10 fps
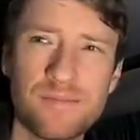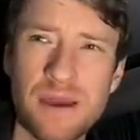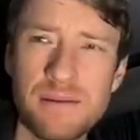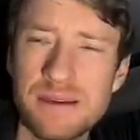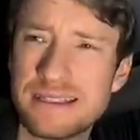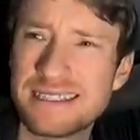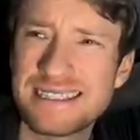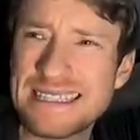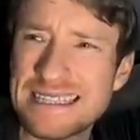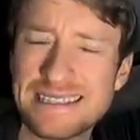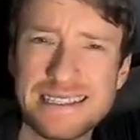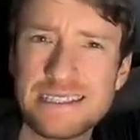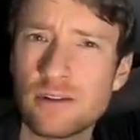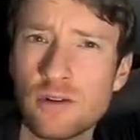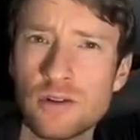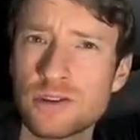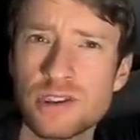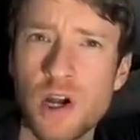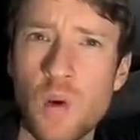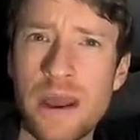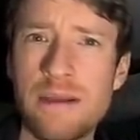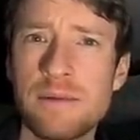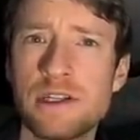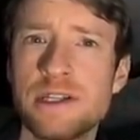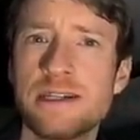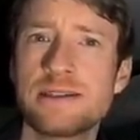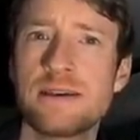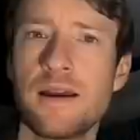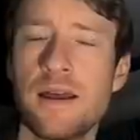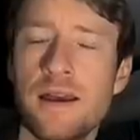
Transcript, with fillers: maybe sixty or so images.